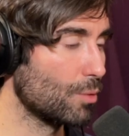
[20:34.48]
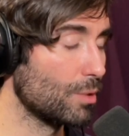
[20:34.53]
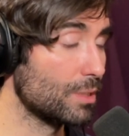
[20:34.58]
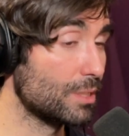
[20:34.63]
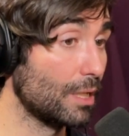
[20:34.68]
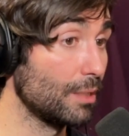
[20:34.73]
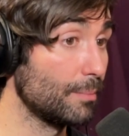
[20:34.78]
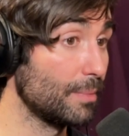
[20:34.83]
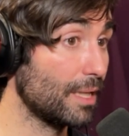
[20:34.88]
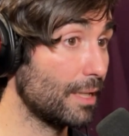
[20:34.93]
he was
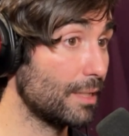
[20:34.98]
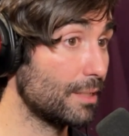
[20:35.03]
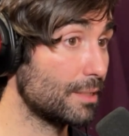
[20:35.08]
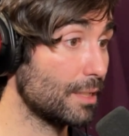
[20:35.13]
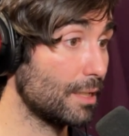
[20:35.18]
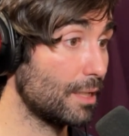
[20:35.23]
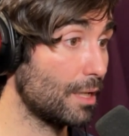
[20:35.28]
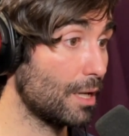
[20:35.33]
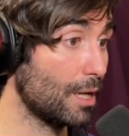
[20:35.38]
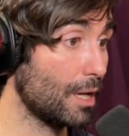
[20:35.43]
telling me
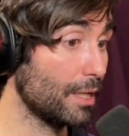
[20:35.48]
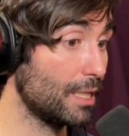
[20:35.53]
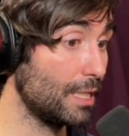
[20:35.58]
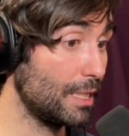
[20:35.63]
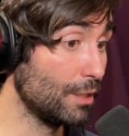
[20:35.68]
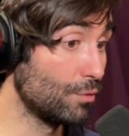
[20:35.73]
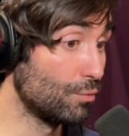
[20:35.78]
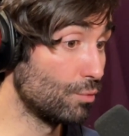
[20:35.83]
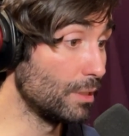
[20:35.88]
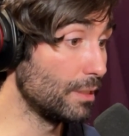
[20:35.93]
that
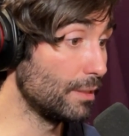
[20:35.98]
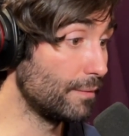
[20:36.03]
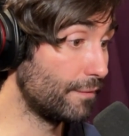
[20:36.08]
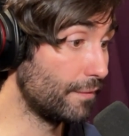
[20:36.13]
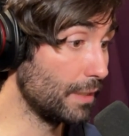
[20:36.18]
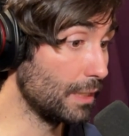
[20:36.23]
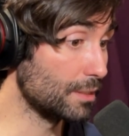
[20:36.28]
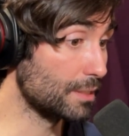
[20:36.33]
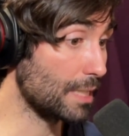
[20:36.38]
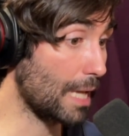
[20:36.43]
he really
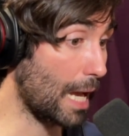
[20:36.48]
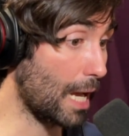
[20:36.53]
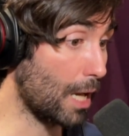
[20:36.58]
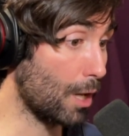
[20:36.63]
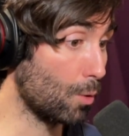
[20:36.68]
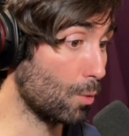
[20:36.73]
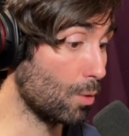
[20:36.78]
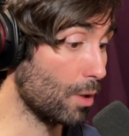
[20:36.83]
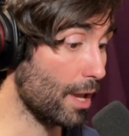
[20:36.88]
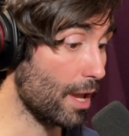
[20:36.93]
feels
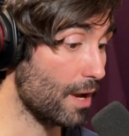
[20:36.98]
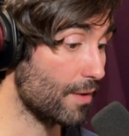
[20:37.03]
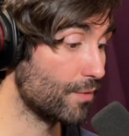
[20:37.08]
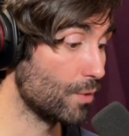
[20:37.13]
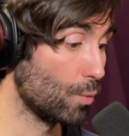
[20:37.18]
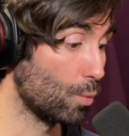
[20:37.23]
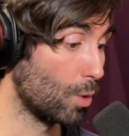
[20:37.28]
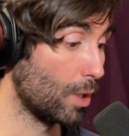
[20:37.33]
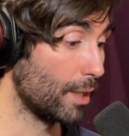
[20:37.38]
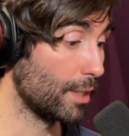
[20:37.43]
how
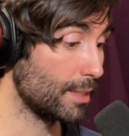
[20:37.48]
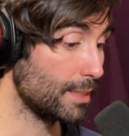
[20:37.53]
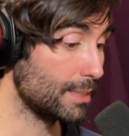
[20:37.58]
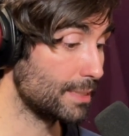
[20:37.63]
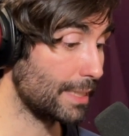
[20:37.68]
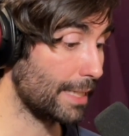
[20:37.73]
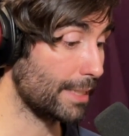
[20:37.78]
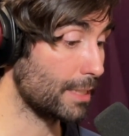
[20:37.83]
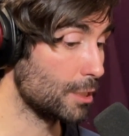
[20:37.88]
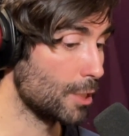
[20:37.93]
everyone
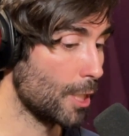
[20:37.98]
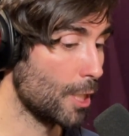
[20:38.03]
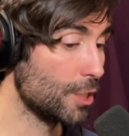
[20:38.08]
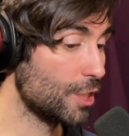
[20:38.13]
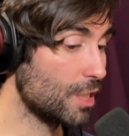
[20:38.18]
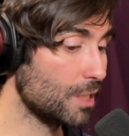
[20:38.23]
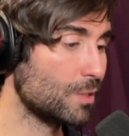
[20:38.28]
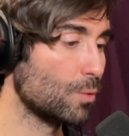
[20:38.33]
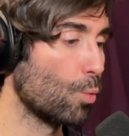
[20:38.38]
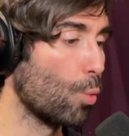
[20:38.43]
is like
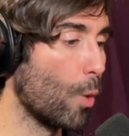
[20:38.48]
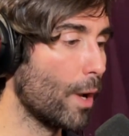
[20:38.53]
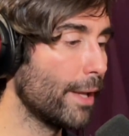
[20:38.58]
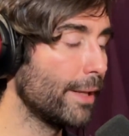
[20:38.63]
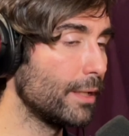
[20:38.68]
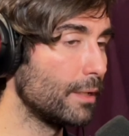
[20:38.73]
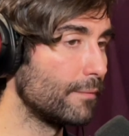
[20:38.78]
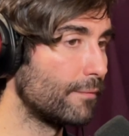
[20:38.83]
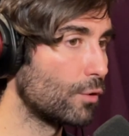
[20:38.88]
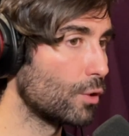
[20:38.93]
just
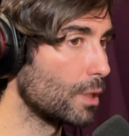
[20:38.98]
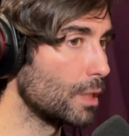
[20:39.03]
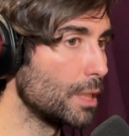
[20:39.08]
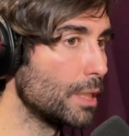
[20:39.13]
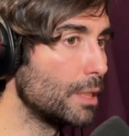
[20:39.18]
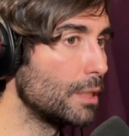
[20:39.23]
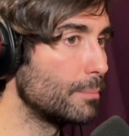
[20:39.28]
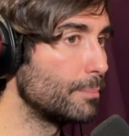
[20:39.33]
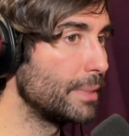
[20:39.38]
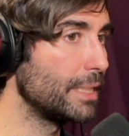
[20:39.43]
waiting for a
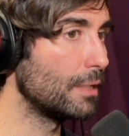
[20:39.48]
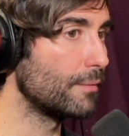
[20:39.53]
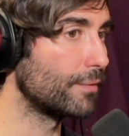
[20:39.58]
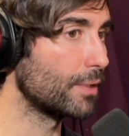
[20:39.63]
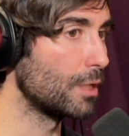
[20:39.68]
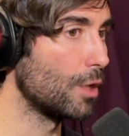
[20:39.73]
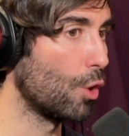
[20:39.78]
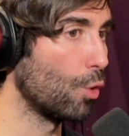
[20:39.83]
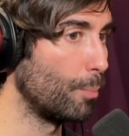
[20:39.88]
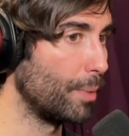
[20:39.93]
little bit of
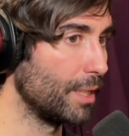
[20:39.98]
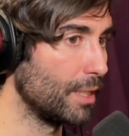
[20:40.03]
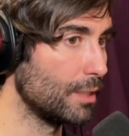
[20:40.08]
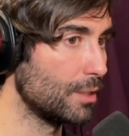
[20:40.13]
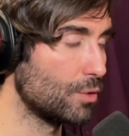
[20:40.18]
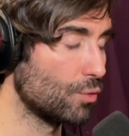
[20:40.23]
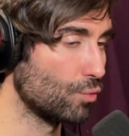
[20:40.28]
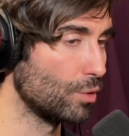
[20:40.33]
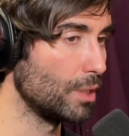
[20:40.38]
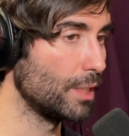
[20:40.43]
an opening
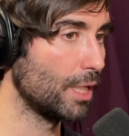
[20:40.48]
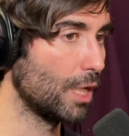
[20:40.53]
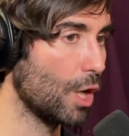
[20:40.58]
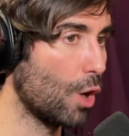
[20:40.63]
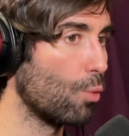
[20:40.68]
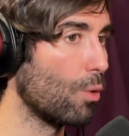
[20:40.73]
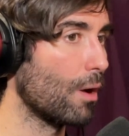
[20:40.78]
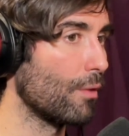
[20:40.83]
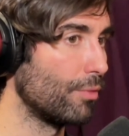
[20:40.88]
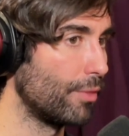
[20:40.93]
to really
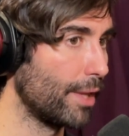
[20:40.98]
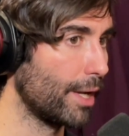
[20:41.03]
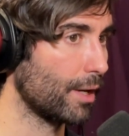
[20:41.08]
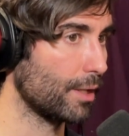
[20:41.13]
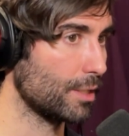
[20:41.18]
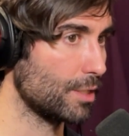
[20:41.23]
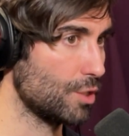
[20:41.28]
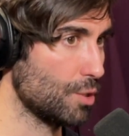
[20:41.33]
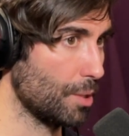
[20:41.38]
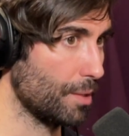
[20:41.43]
go out there
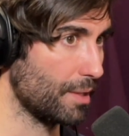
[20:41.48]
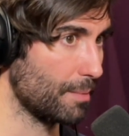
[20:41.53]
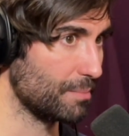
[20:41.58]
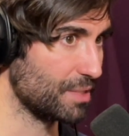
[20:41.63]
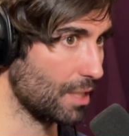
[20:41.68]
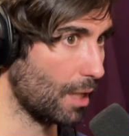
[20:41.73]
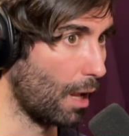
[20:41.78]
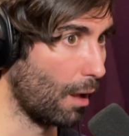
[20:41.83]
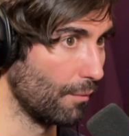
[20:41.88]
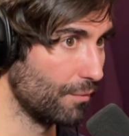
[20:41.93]
and enjoy
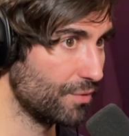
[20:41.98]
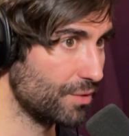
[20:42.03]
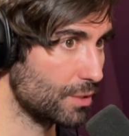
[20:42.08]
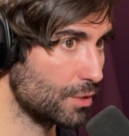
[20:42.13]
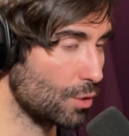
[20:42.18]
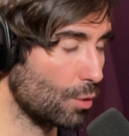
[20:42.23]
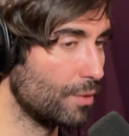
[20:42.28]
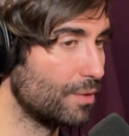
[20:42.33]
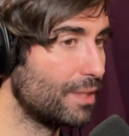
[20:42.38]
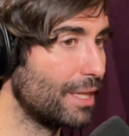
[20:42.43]
themselves.
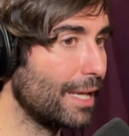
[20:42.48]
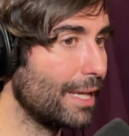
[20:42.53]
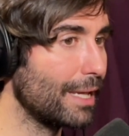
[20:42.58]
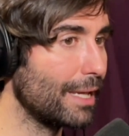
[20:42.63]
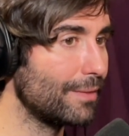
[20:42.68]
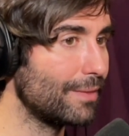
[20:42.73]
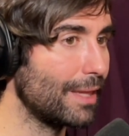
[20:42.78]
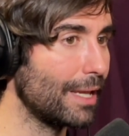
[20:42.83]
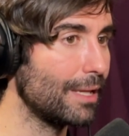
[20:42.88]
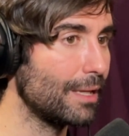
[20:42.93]
So
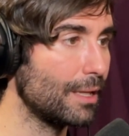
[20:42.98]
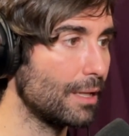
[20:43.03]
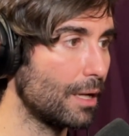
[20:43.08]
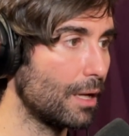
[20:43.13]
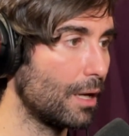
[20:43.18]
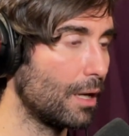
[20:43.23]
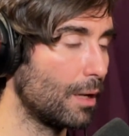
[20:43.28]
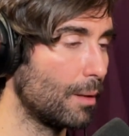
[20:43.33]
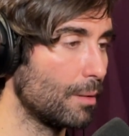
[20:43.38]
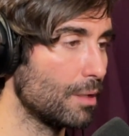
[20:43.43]
he
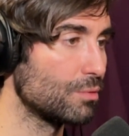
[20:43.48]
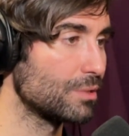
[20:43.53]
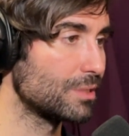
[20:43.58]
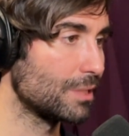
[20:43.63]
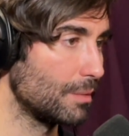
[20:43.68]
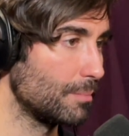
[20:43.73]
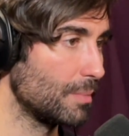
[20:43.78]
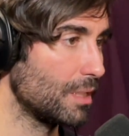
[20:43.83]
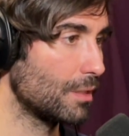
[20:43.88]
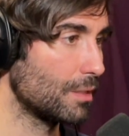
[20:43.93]
was
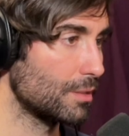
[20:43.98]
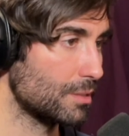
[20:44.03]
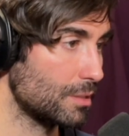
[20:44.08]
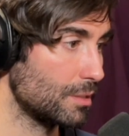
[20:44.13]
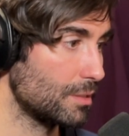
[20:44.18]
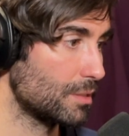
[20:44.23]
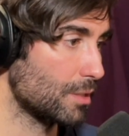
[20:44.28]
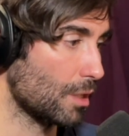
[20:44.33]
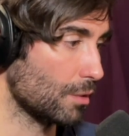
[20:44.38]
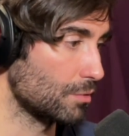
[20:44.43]
telling me because
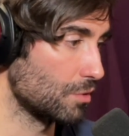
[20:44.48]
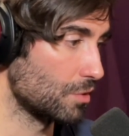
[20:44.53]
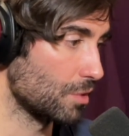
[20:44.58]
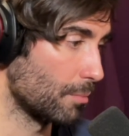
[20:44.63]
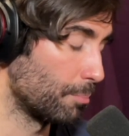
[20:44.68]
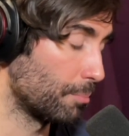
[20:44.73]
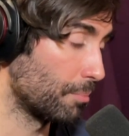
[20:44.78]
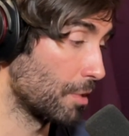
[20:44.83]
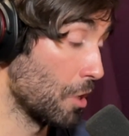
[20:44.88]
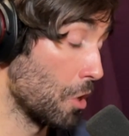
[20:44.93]
he's talked to
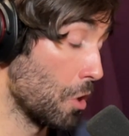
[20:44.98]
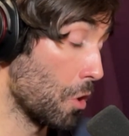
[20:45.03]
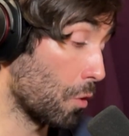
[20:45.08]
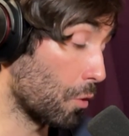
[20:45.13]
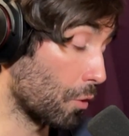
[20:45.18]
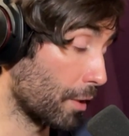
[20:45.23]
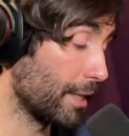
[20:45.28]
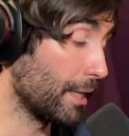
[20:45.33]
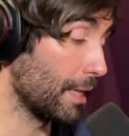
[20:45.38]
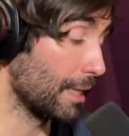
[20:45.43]
some,
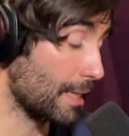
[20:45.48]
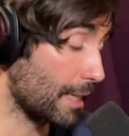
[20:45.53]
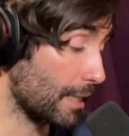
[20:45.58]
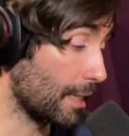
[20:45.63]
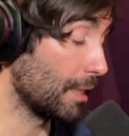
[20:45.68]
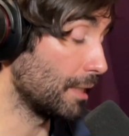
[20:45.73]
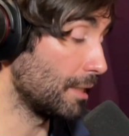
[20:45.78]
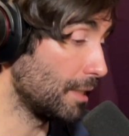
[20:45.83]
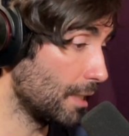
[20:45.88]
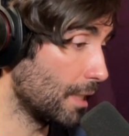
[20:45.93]
or he had
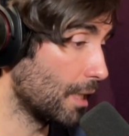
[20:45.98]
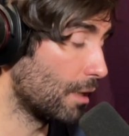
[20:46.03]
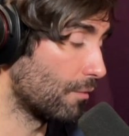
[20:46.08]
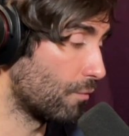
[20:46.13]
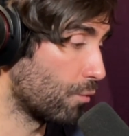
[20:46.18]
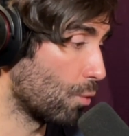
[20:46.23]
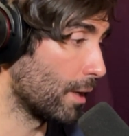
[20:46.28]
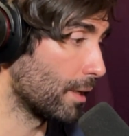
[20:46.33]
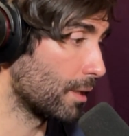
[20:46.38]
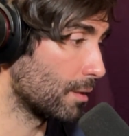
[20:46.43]
an idea
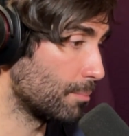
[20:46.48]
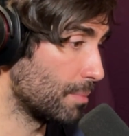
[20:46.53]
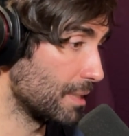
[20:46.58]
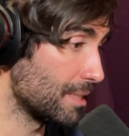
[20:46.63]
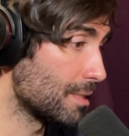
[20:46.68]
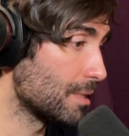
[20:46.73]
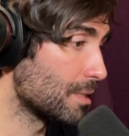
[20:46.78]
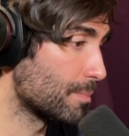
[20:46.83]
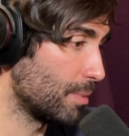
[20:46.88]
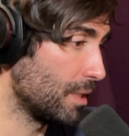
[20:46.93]
of what
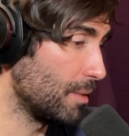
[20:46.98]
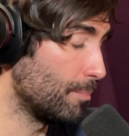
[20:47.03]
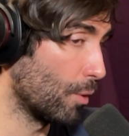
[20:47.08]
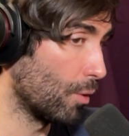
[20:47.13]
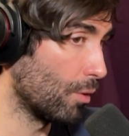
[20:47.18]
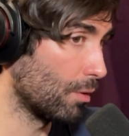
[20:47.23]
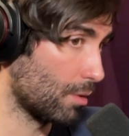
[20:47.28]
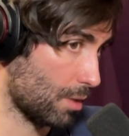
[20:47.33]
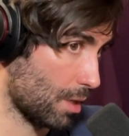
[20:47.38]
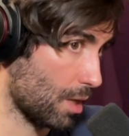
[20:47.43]
business
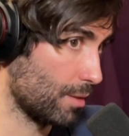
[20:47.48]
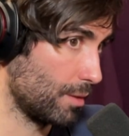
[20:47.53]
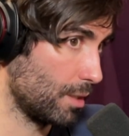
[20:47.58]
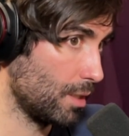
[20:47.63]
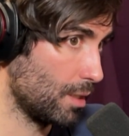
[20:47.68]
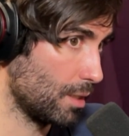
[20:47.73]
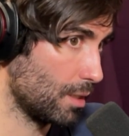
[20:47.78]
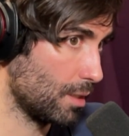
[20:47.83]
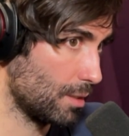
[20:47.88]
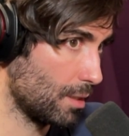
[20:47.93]
people
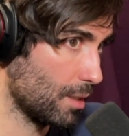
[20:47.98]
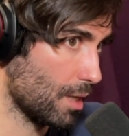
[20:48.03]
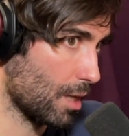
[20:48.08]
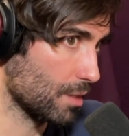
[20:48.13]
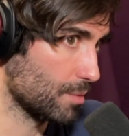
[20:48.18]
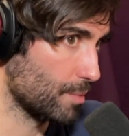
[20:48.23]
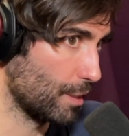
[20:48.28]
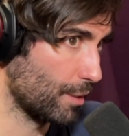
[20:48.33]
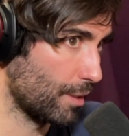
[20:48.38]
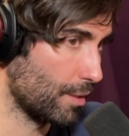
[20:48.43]
in the
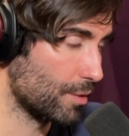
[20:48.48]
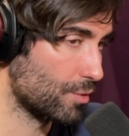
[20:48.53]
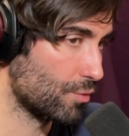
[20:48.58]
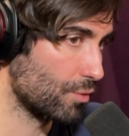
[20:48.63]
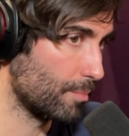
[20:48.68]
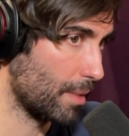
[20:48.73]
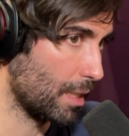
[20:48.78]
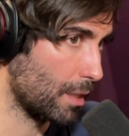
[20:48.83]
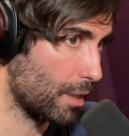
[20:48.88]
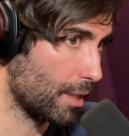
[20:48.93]
hospitality
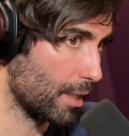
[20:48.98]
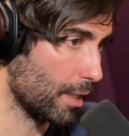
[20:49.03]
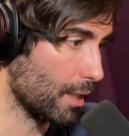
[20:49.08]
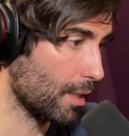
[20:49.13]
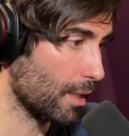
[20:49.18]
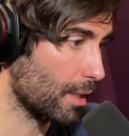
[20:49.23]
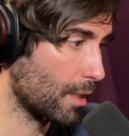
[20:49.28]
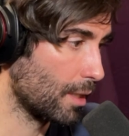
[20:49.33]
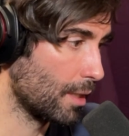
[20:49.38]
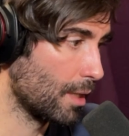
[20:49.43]
industry may think.